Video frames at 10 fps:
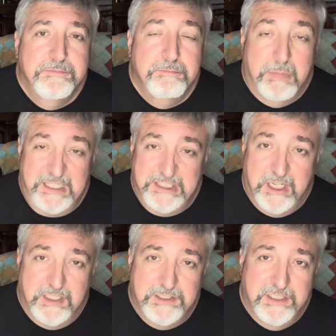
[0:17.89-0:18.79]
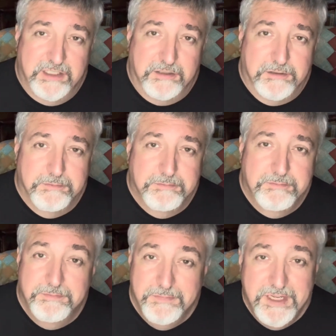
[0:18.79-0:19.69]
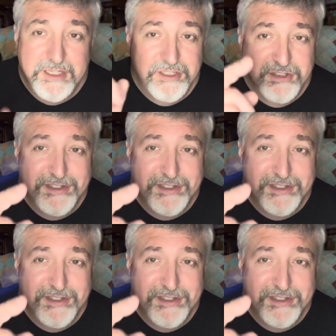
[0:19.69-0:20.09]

by Scott Sigler in just a